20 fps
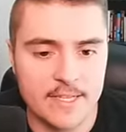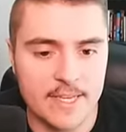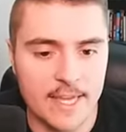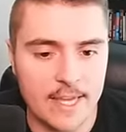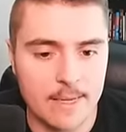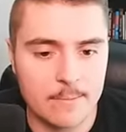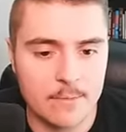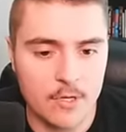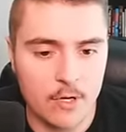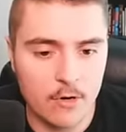
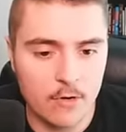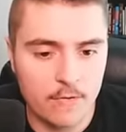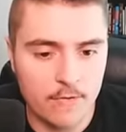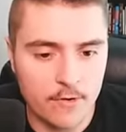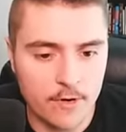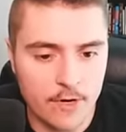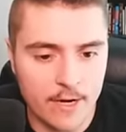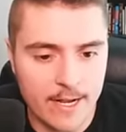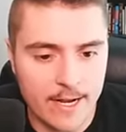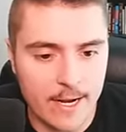game's
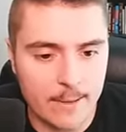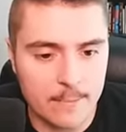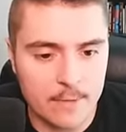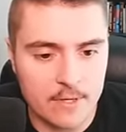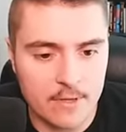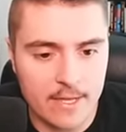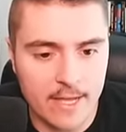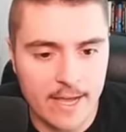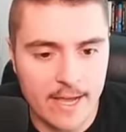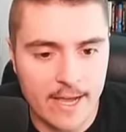over, and I'm
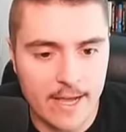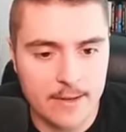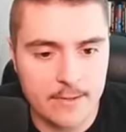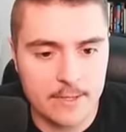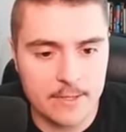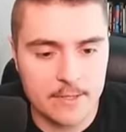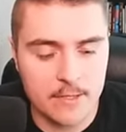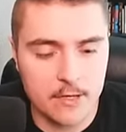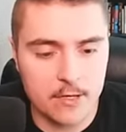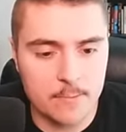glad
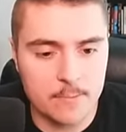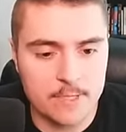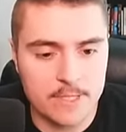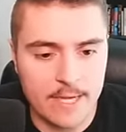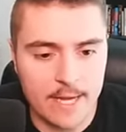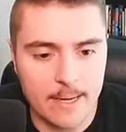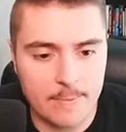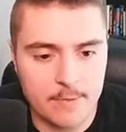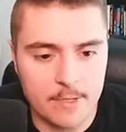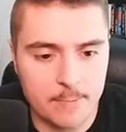the Terps
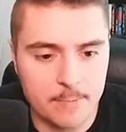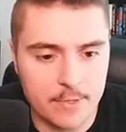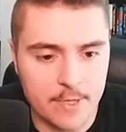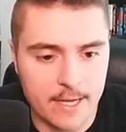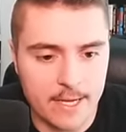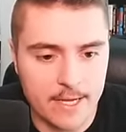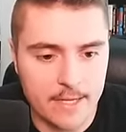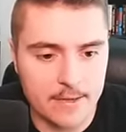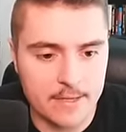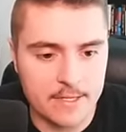came to
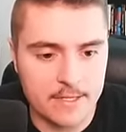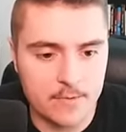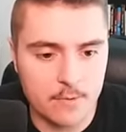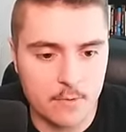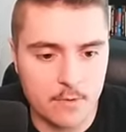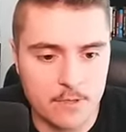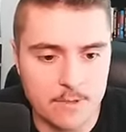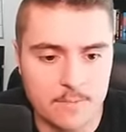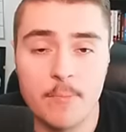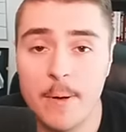play in this one.